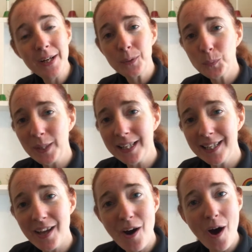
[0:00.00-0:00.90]
will
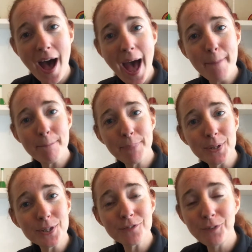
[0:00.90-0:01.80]
your
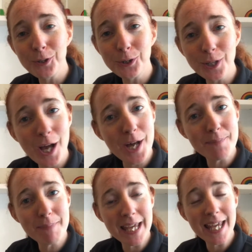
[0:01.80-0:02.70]
apples fall
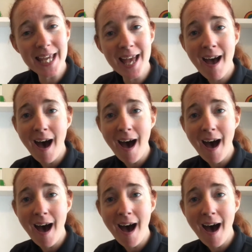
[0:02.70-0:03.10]
on me?